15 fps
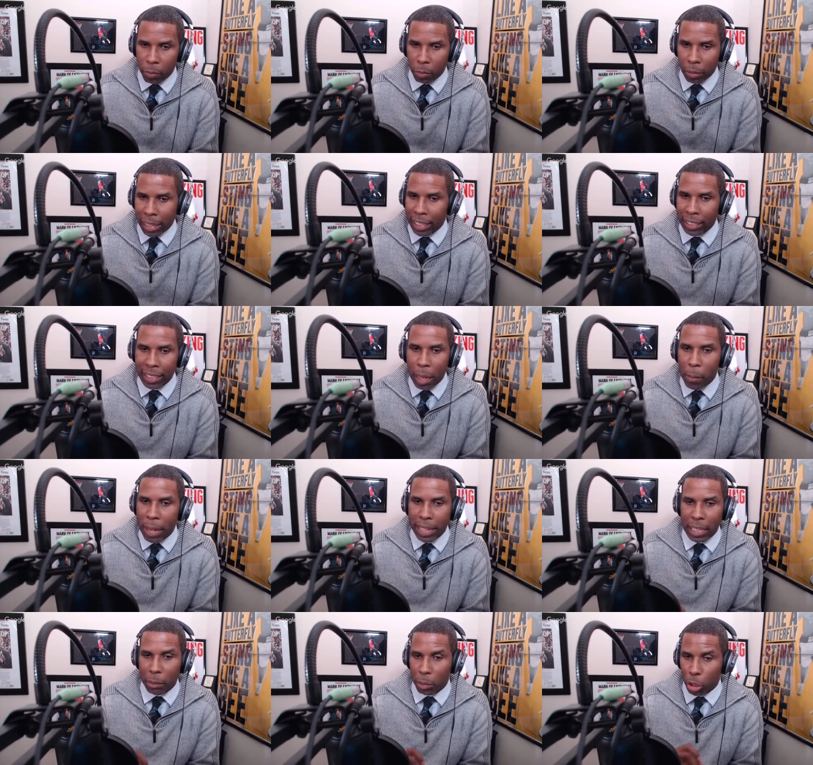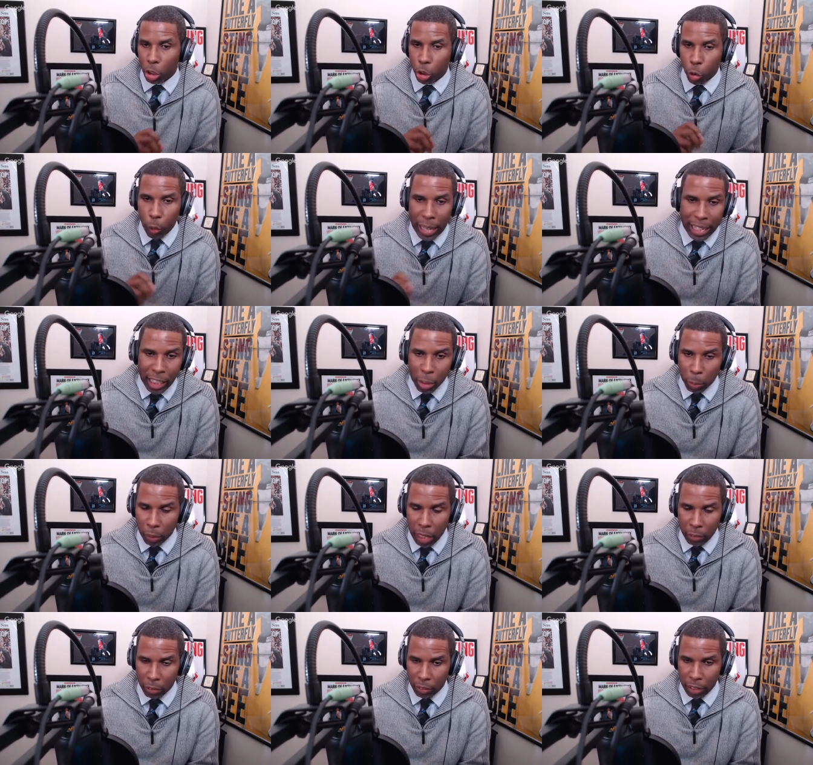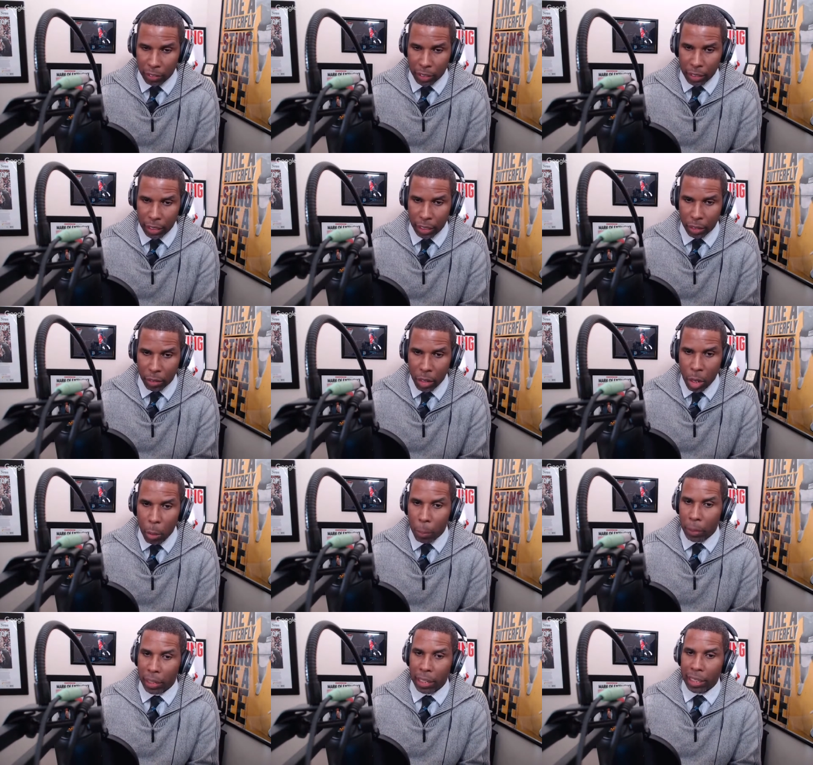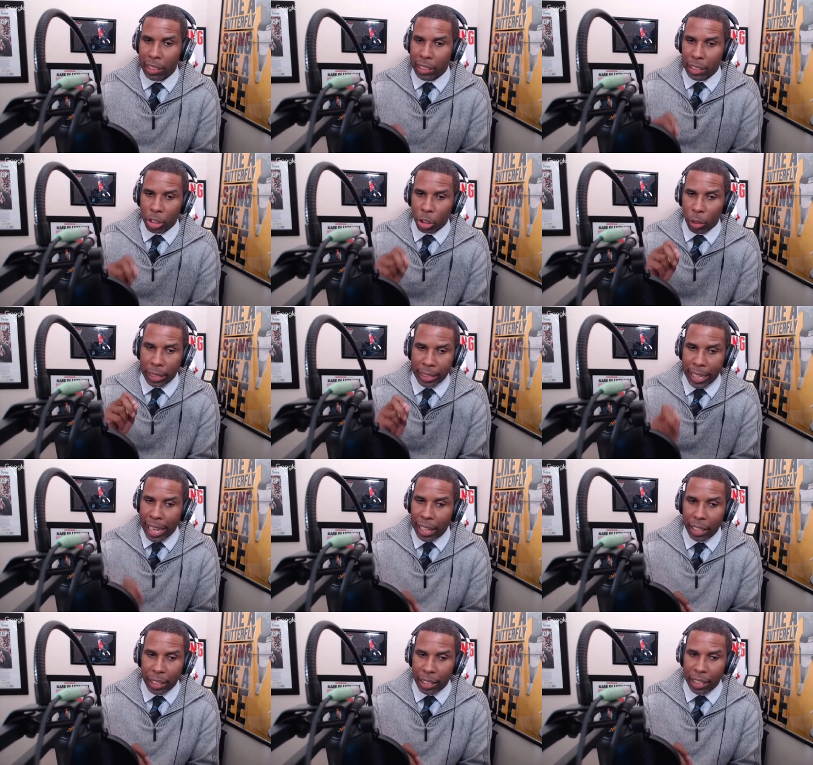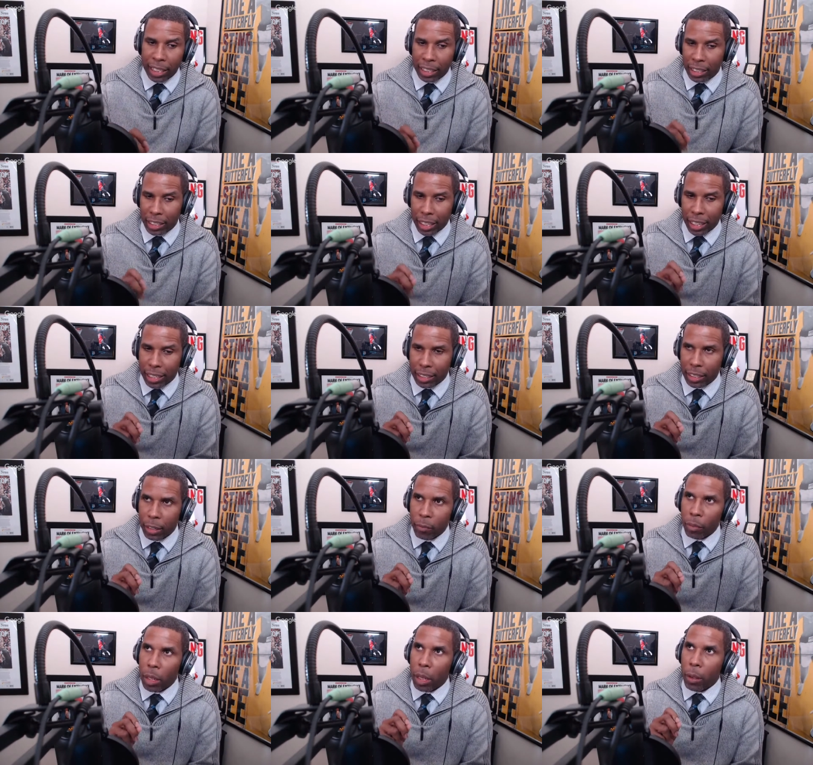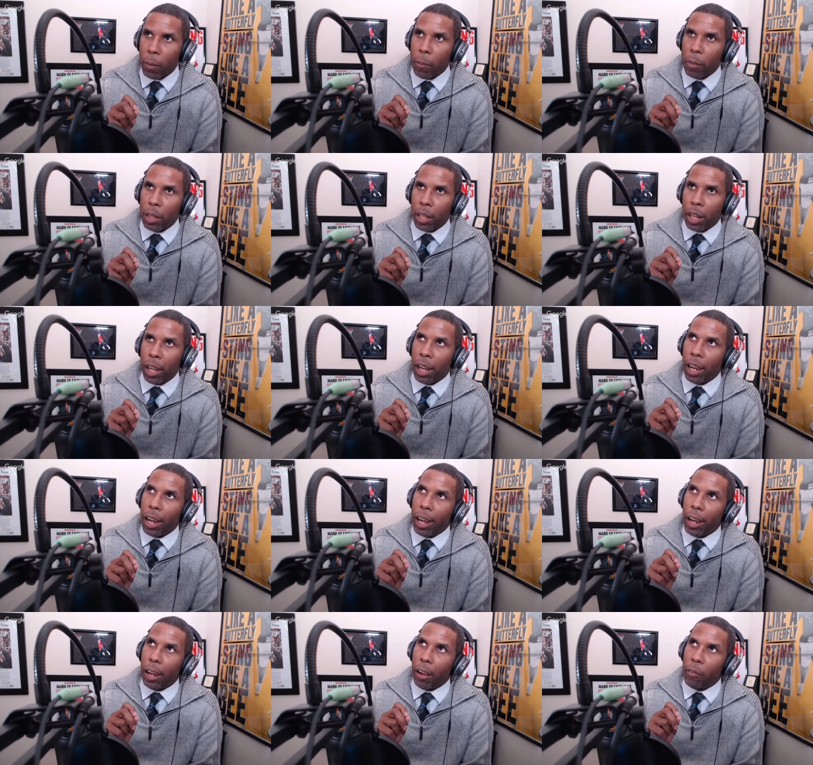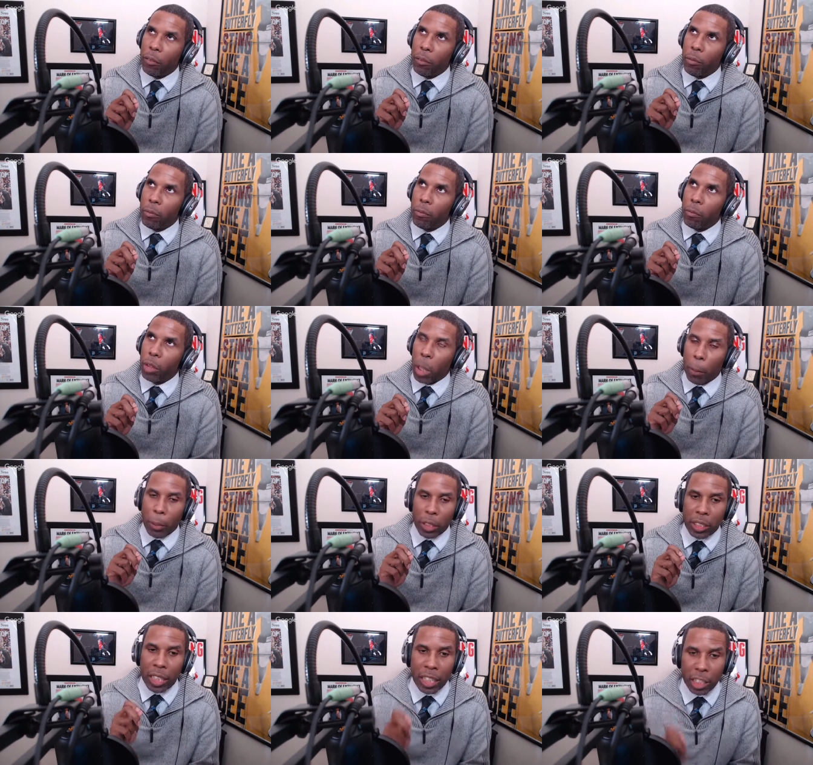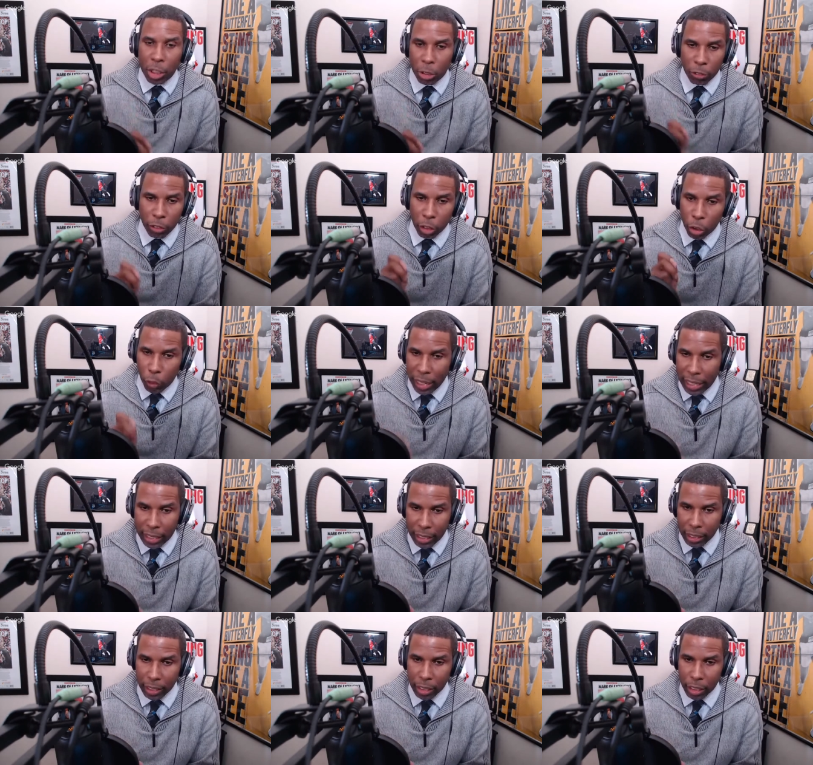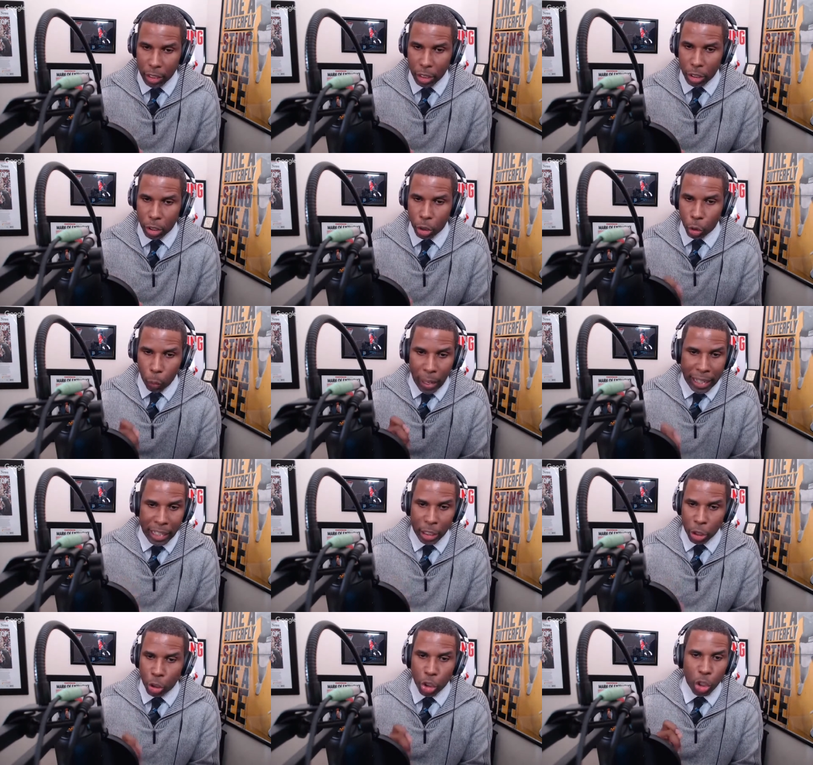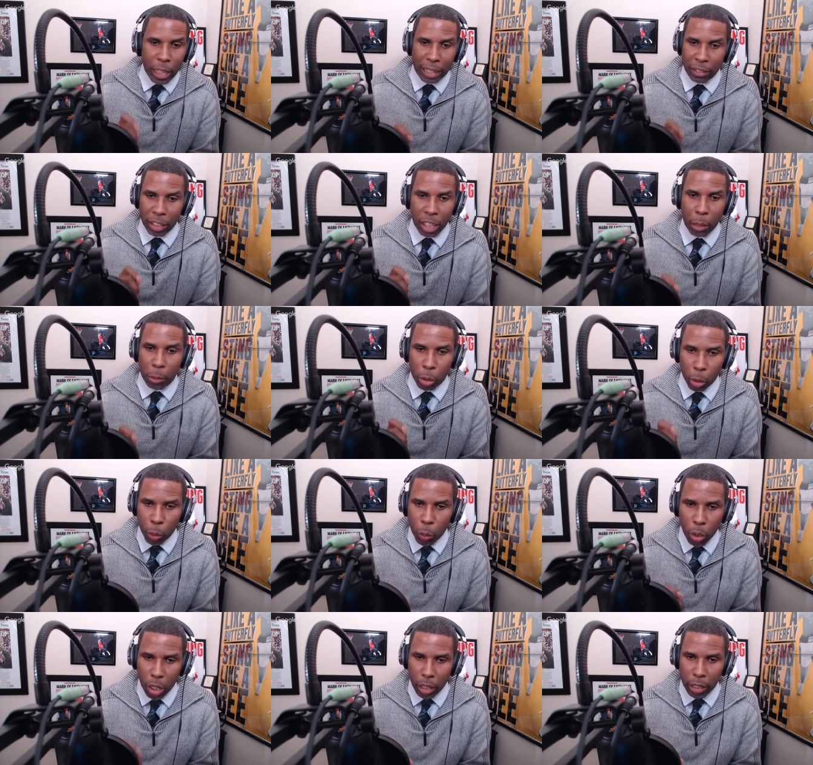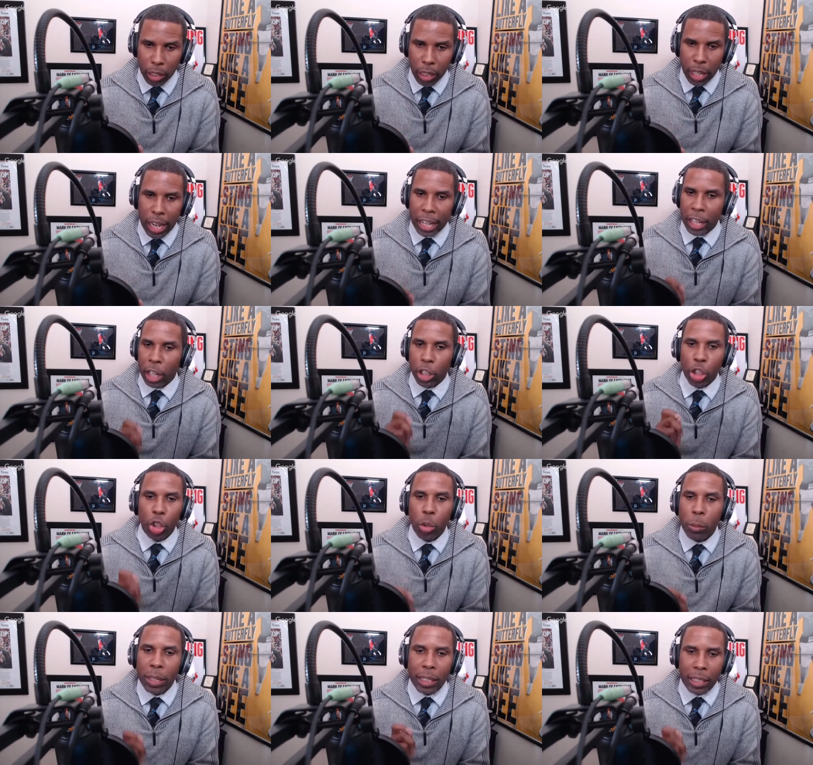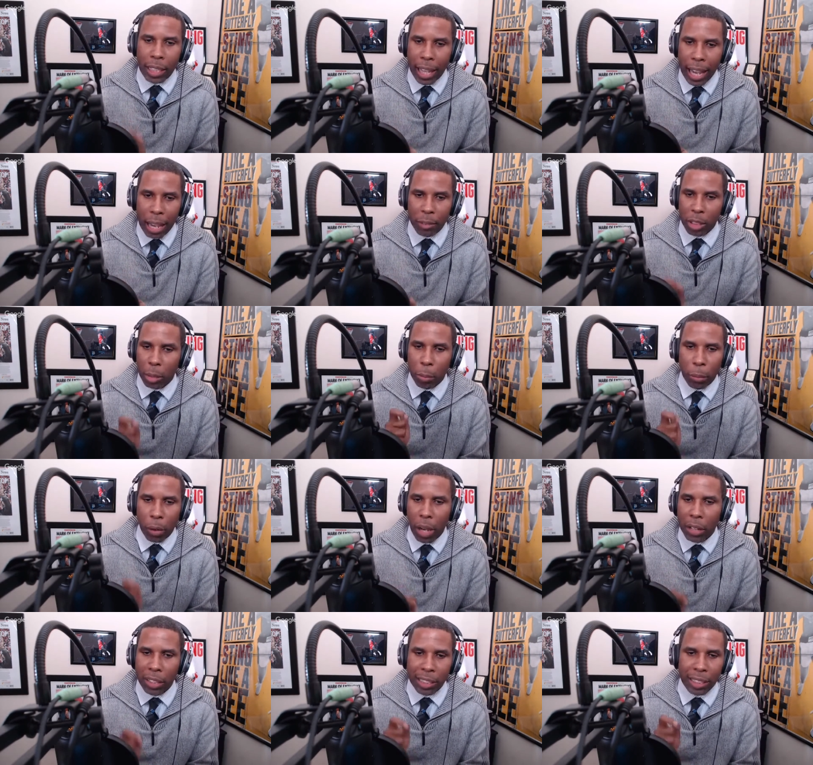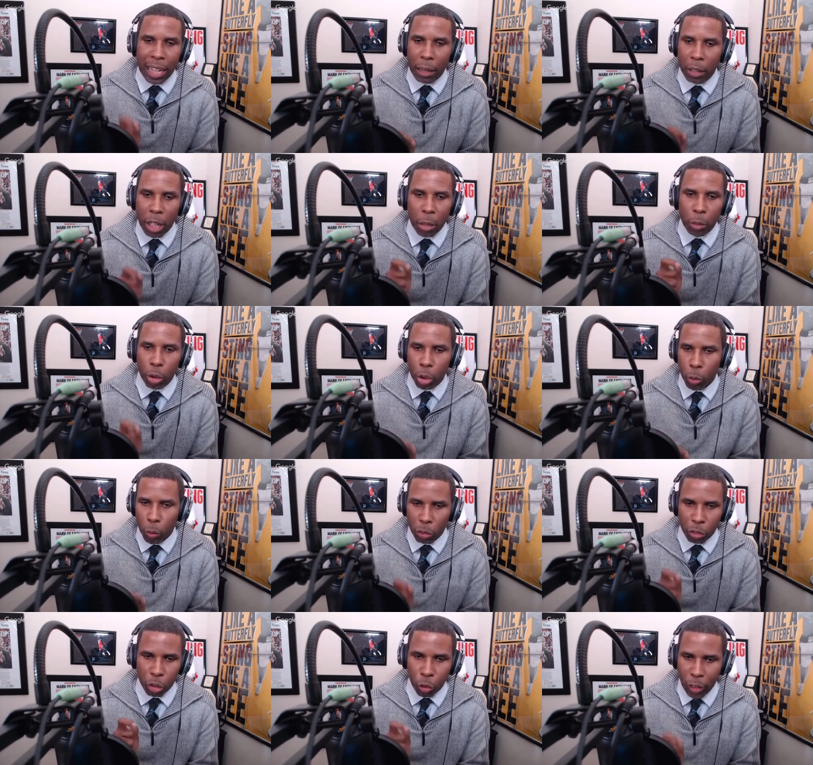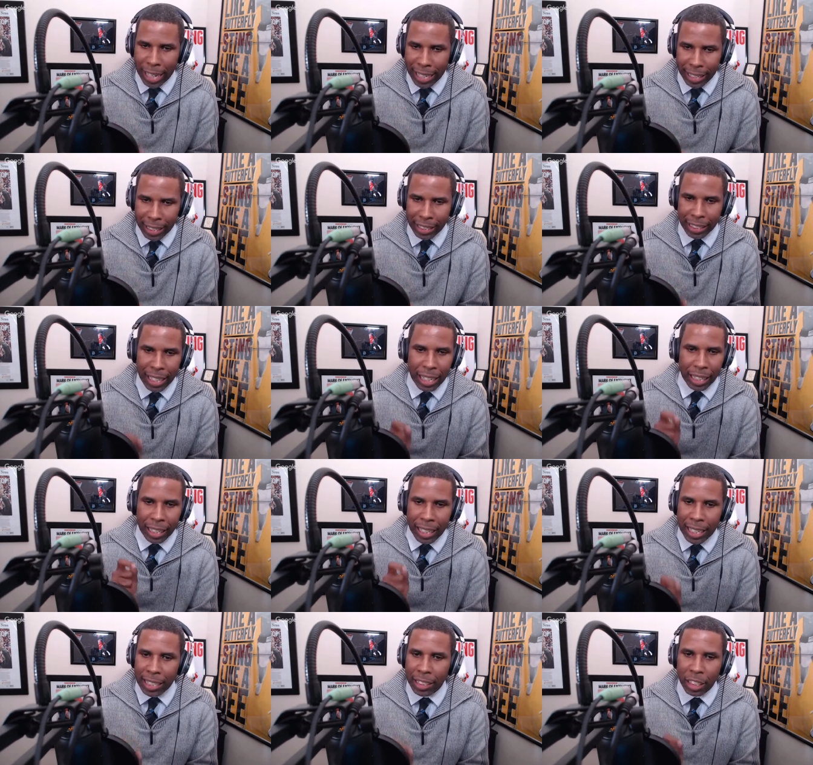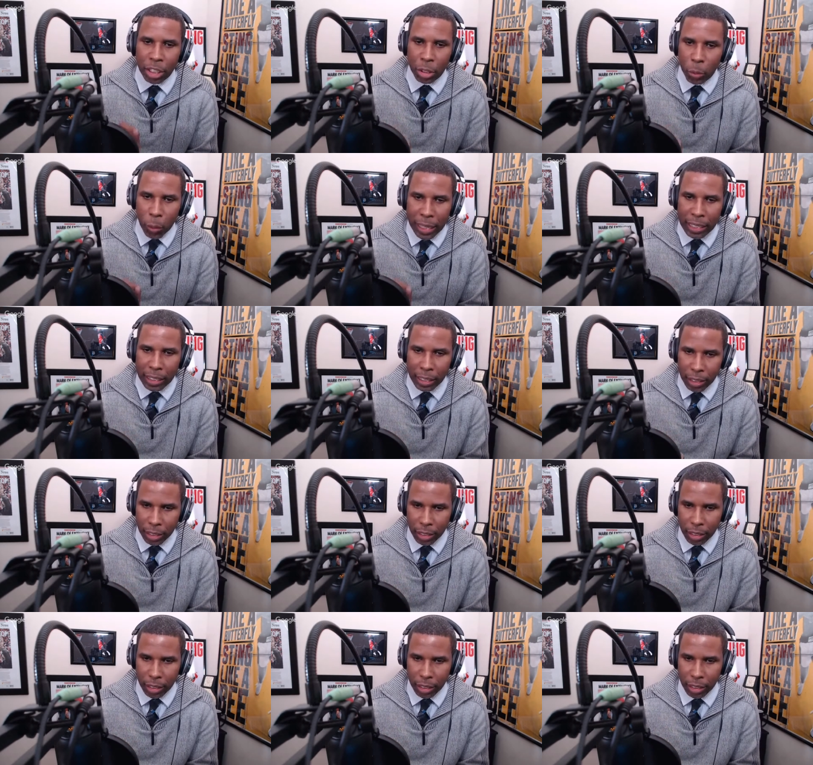That does not make him the greatest player we've ever seen, because talent is just the potential for greatness. Greatness you still have to come through on. And there are too many times LeBron does not come through with greatness in key situations.